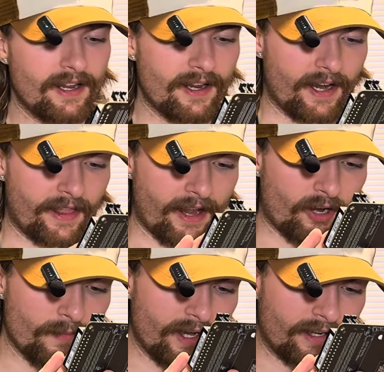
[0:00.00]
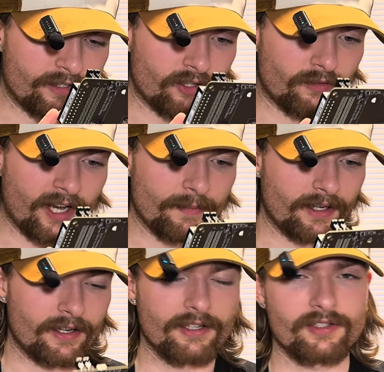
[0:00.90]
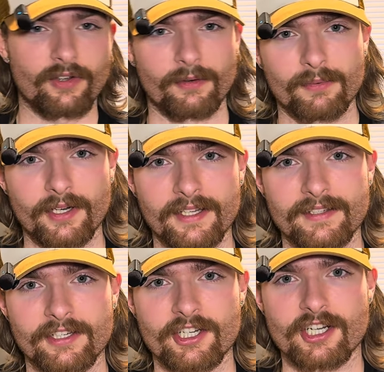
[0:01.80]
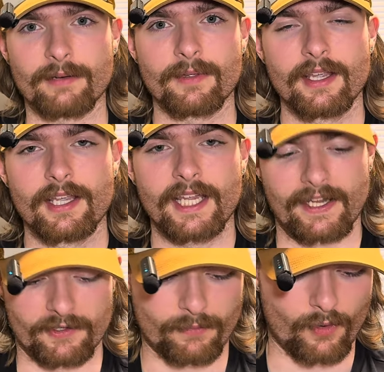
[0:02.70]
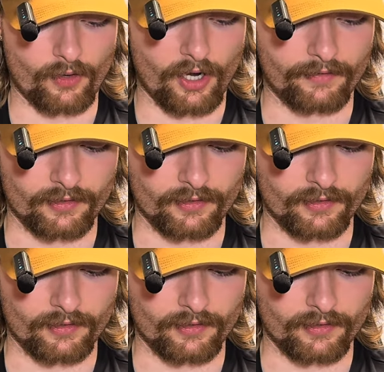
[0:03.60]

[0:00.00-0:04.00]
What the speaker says: And they are made out of ceramic, so they're pretty easy to chip. He was pulling off his